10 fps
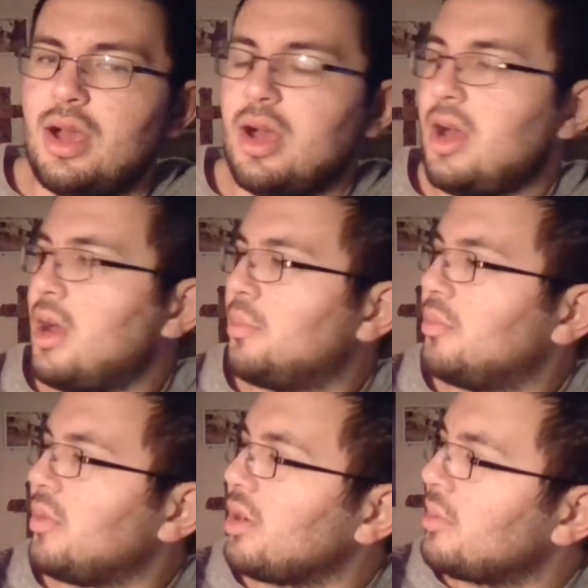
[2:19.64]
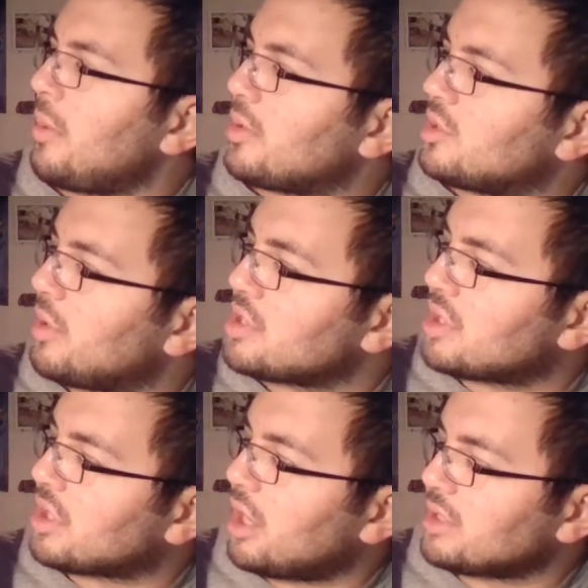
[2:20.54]
I don't remember too
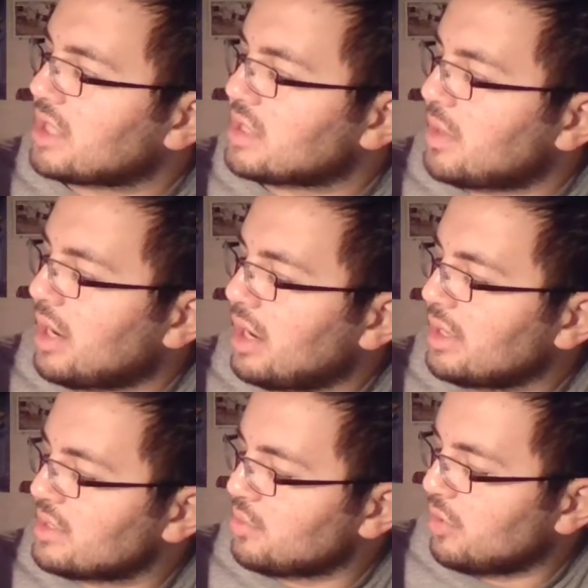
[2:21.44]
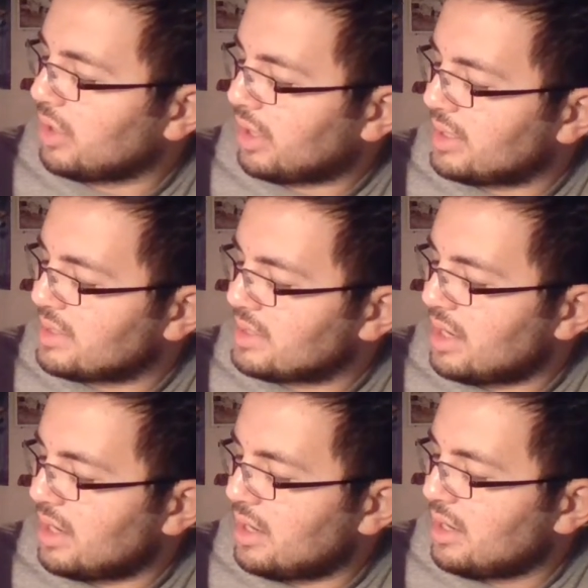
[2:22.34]
much the context behind this one, like I
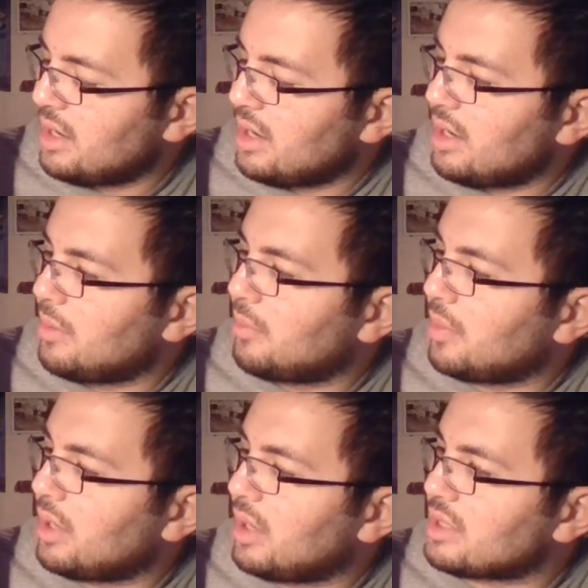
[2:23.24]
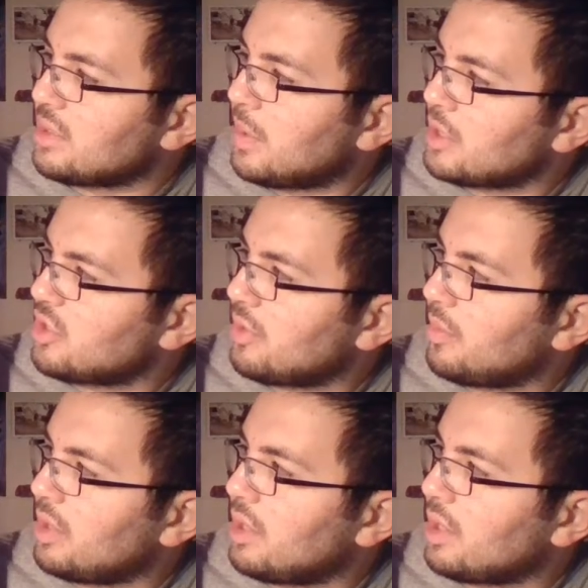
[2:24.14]
said, but it's a picture of
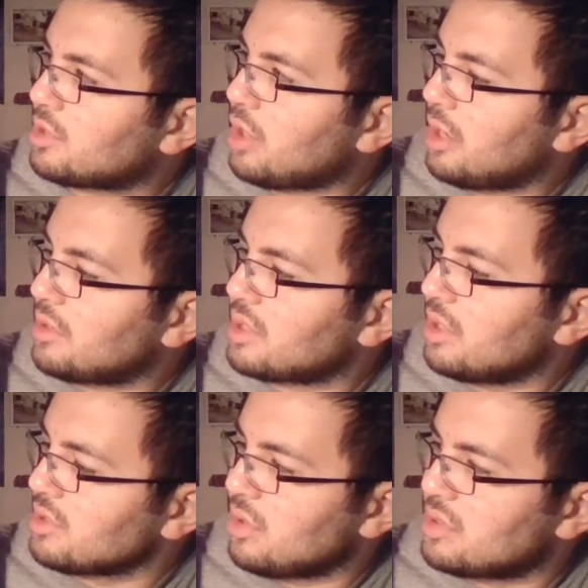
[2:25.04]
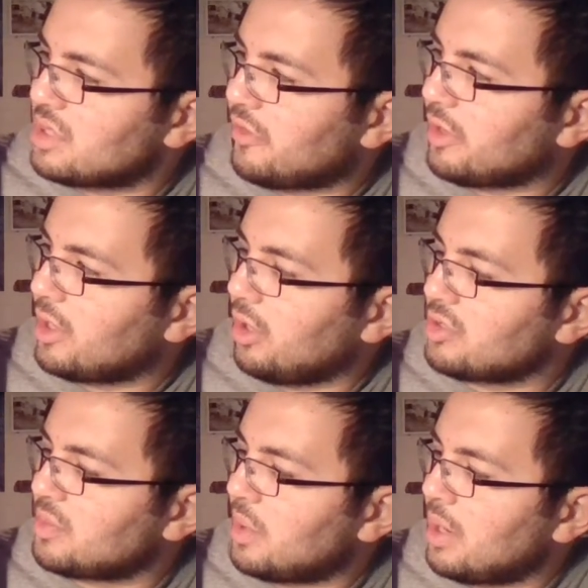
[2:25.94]
me. I tried using all sorts of different
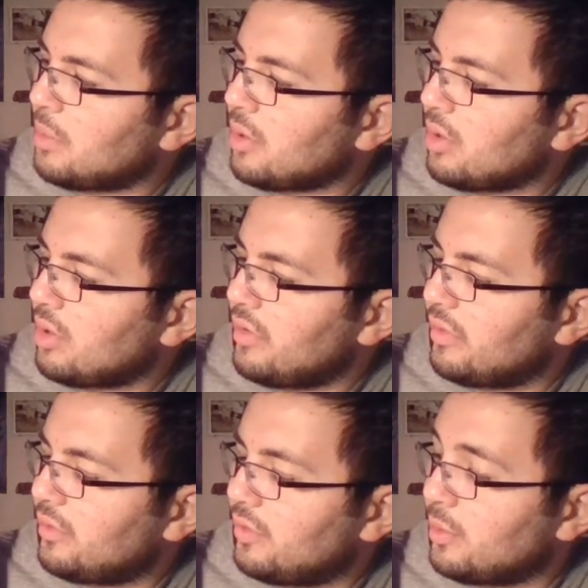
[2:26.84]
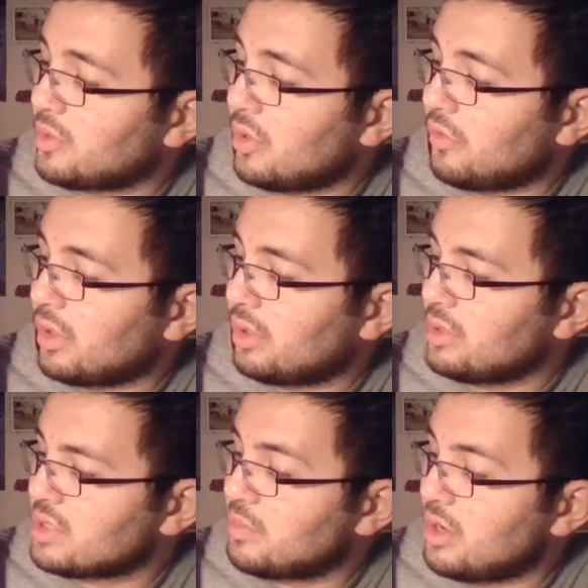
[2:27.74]
colors of paper, even if it was only for like
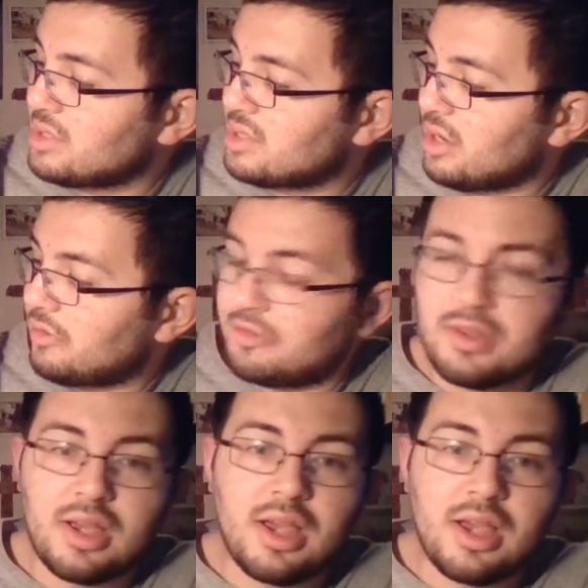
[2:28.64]
little small stuff.